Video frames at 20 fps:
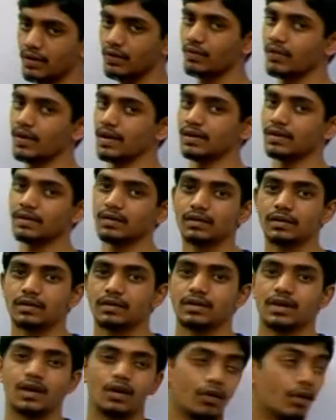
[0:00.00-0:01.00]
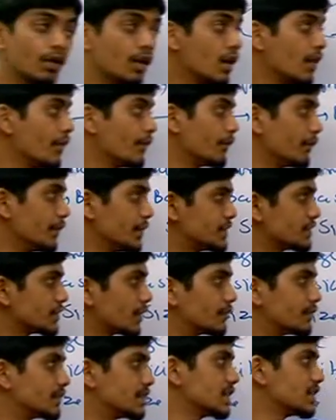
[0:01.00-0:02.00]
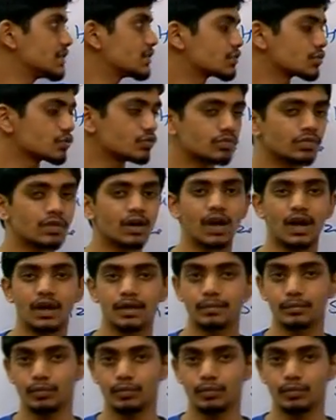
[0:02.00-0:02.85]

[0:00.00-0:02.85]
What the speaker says: Fine. Now, which of these two are